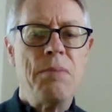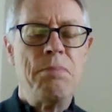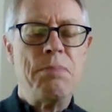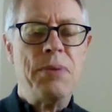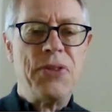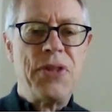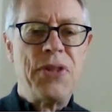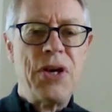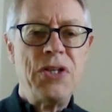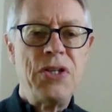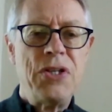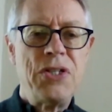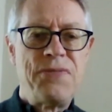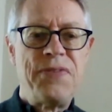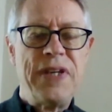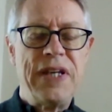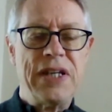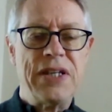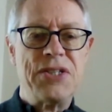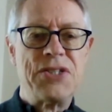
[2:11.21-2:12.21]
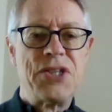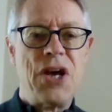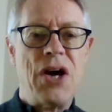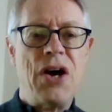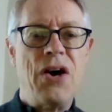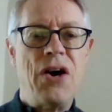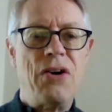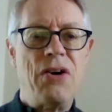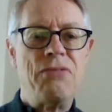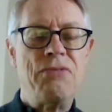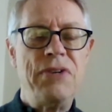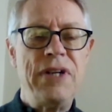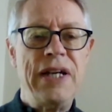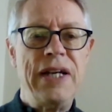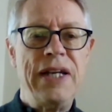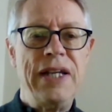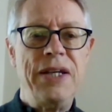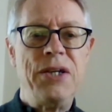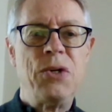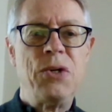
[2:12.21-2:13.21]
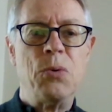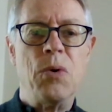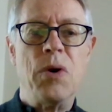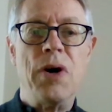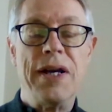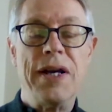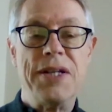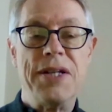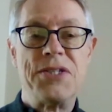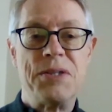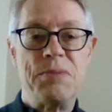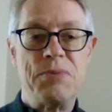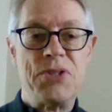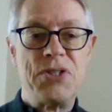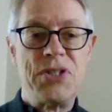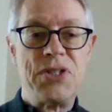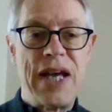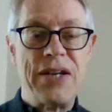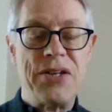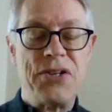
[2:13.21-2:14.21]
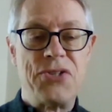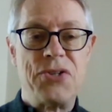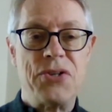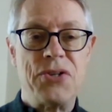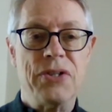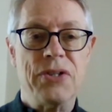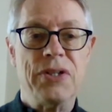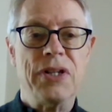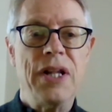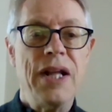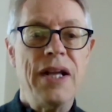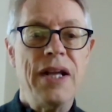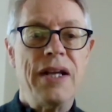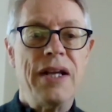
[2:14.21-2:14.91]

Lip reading: But those figures are really quite substantial,